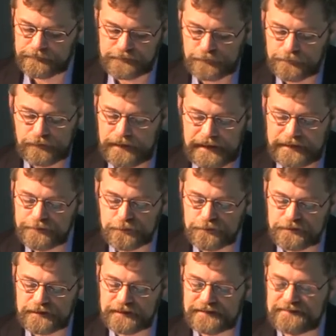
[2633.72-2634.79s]
So I
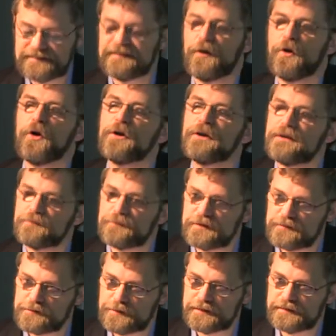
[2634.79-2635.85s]
don't think it's only
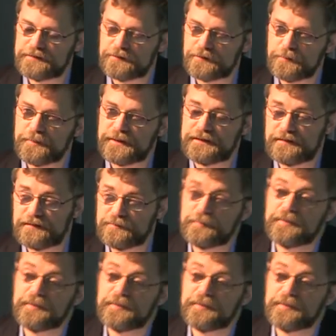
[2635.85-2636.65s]
restricted to competitive.